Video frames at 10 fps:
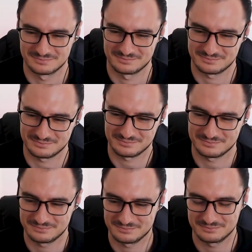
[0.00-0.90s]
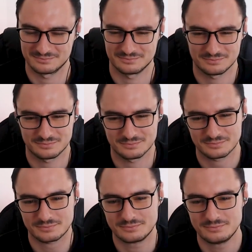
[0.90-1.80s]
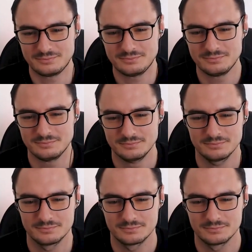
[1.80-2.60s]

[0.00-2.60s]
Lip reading: [no speech]